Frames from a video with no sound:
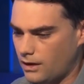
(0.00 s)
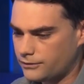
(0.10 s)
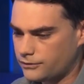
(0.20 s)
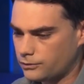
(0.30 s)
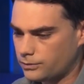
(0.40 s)

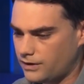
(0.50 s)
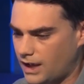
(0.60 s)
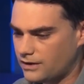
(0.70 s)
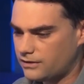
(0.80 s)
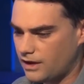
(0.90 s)
officer with
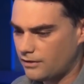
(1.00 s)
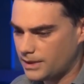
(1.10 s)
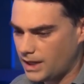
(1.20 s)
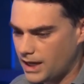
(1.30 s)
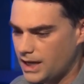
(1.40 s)
ties to the
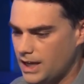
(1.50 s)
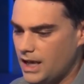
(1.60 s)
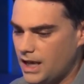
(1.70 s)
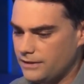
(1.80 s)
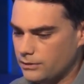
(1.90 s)
FBI
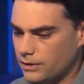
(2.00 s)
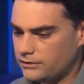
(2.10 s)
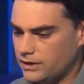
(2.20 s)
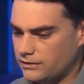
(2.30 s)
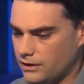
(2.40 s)
and the
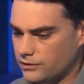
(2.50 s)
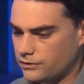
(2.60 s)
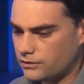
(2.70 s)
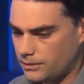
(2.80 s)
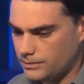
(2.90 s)
U.S.
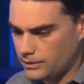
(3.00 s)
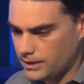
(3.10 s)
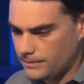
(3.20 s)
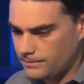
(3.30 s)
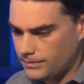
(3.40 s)
intelligence
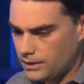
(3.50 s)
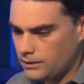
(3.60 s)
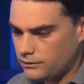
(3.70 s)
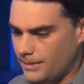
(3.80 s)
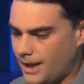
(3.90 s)
community.
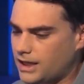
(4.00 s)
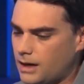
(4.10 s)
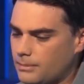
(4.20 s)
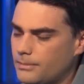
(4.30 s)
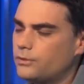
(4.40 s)
So
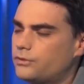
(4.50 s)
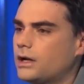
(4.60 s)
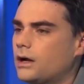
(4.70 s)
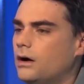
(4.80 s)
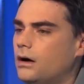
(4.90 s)
Maggie Haberman was
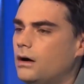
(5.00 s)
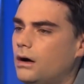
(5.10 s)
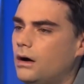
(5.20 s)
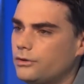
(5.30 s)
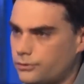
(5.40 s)
getting
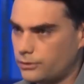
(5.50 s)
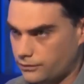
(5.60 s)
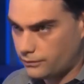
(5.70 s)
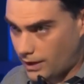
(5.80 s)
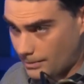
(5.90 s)
all
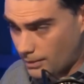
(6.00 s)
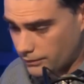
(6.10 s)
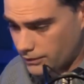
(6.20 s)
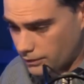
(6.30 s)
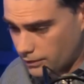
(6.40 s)
sorts of crap
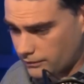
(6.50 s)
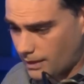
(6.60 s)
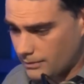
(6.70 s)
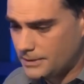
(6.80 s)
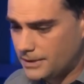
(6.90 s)
over at the New York
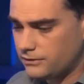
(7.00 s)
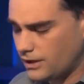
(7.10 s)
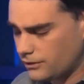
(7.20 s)
Times because